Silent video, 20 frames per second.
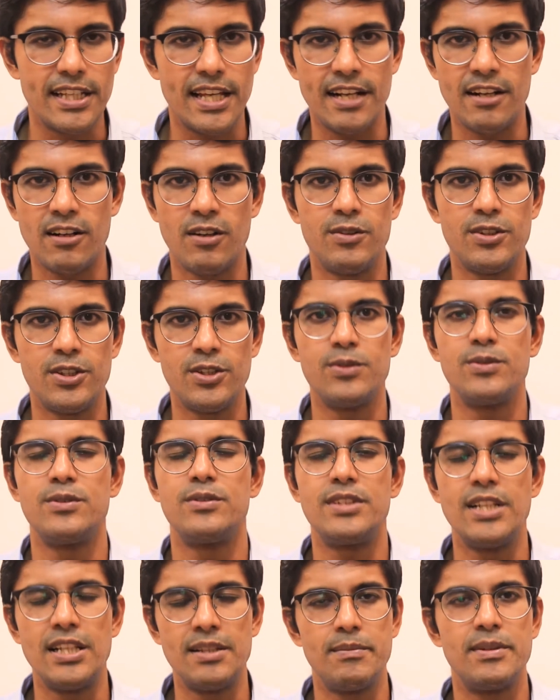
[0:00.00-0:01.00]
around your
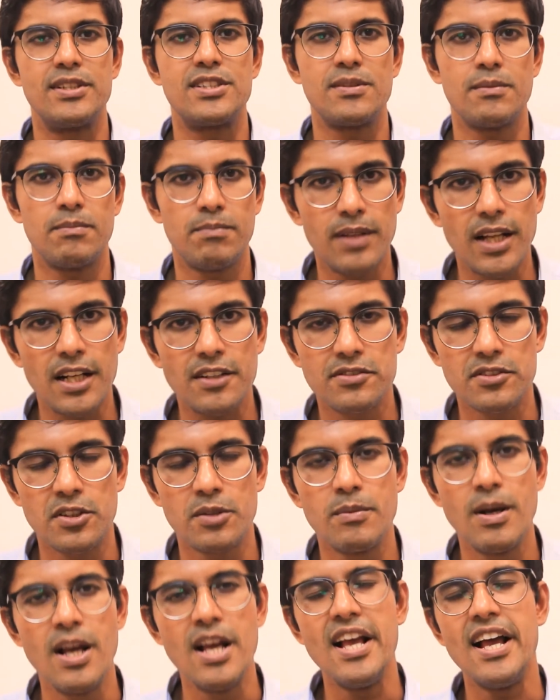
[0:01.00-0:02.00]
telemedicine
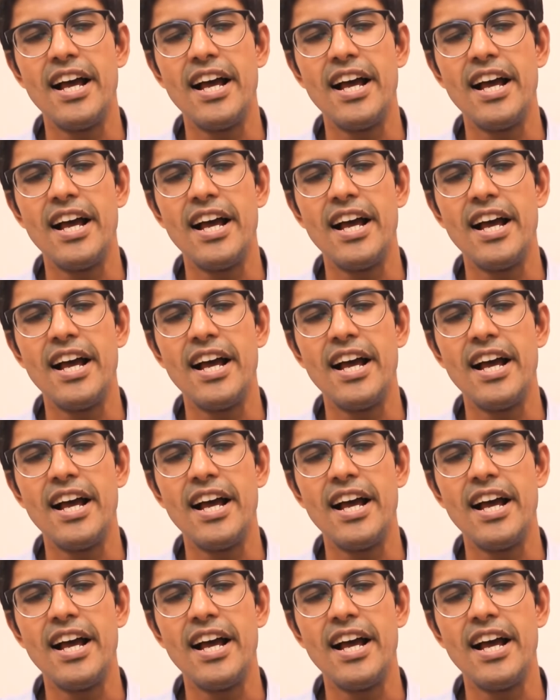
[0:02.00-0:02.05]
platform,